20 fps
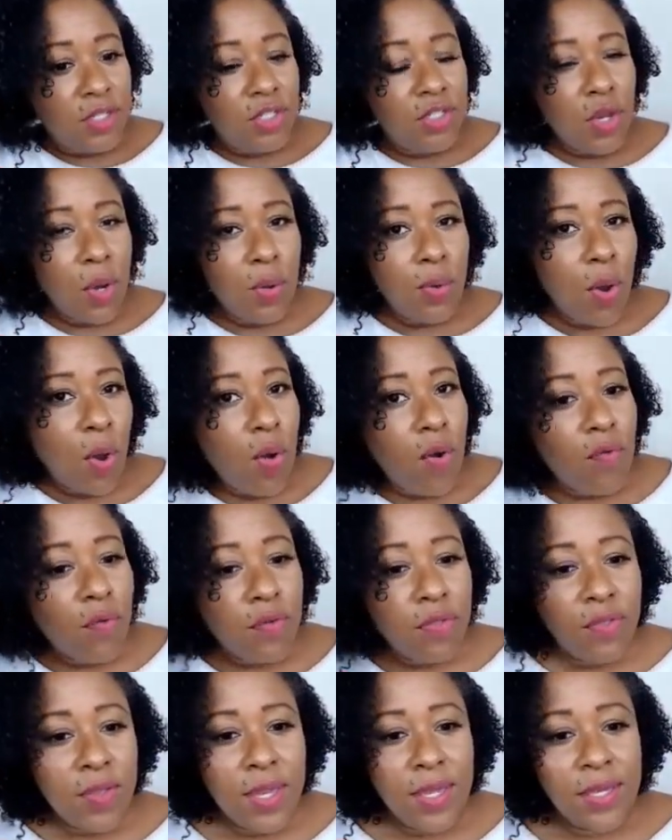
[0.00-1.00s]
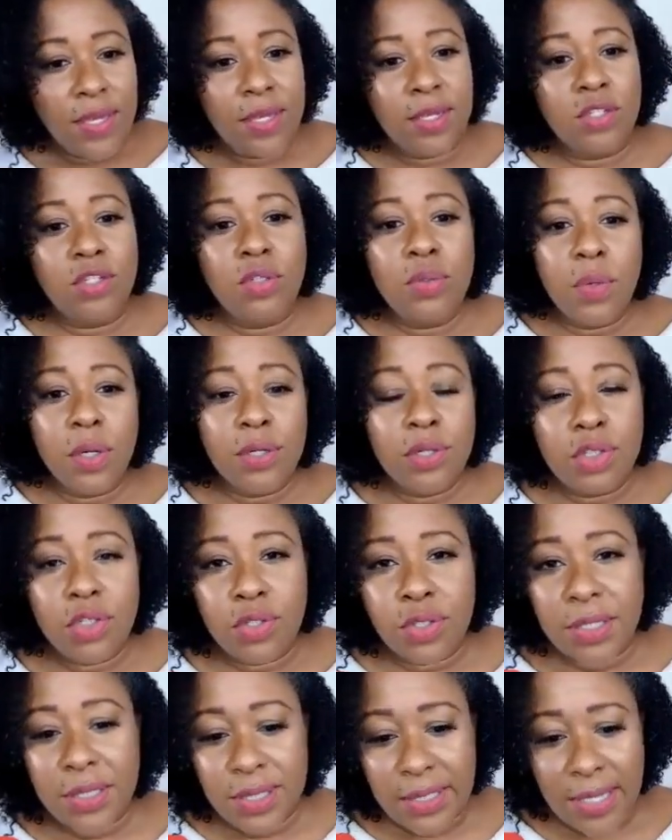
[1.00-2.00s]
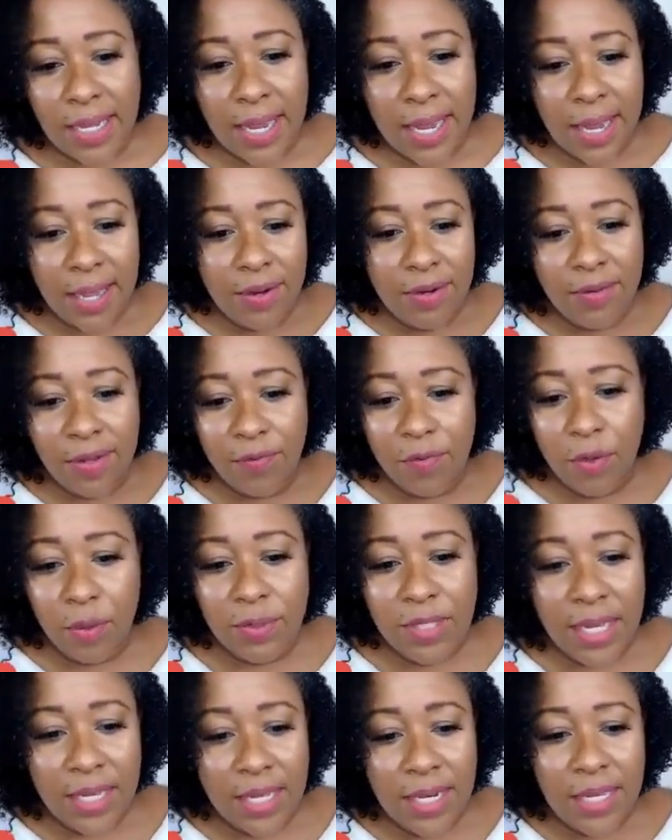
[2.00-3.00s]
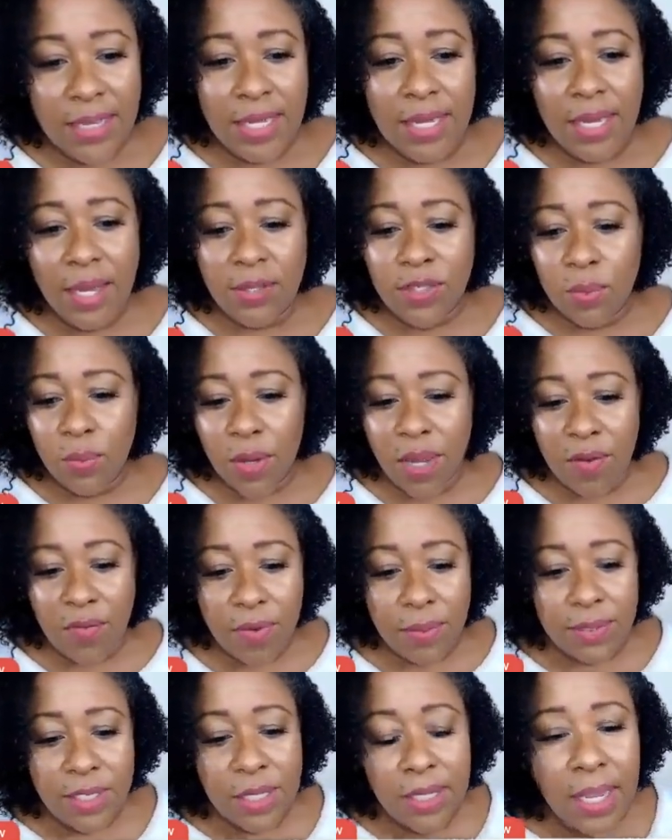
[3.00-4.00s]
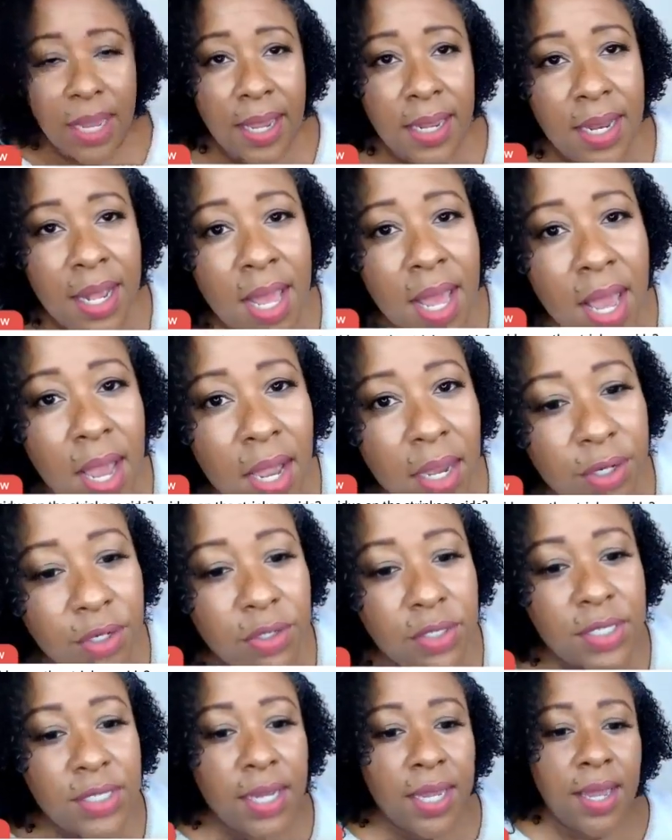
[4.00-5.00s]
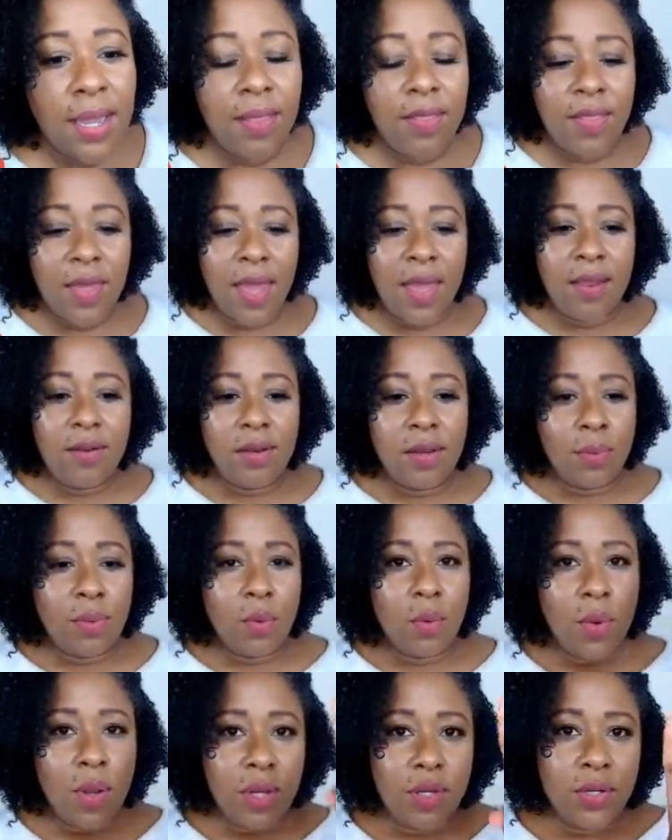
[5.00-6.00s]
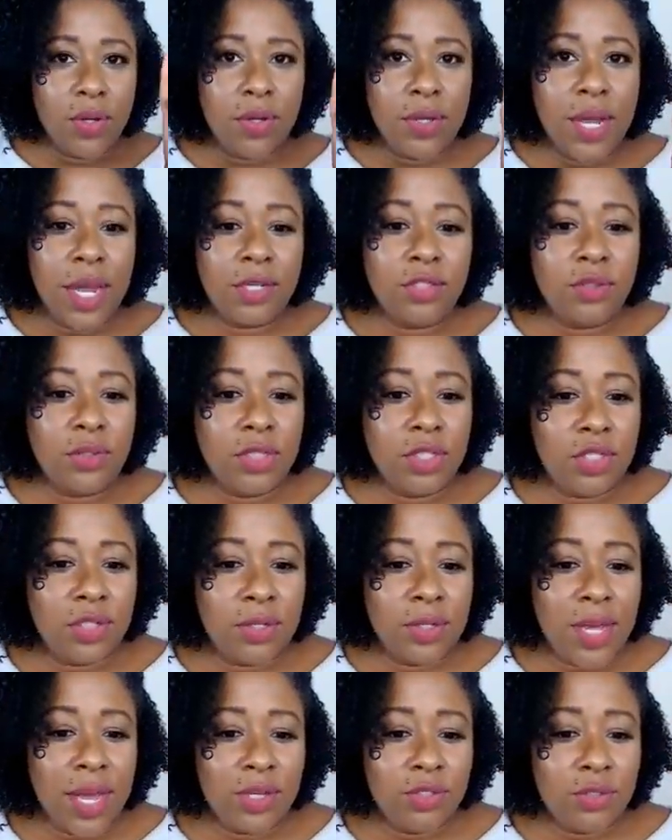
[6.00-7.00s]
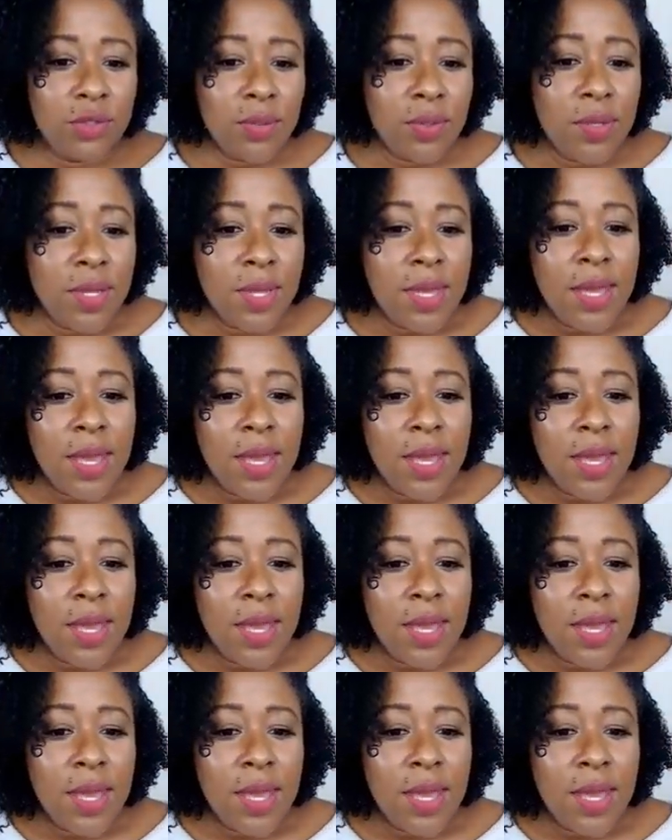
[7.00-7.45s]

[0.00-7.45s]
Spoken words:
Don't overthink it. Do understand, if you don't take anything else away from tonight, understand that number one, your natural is your natural.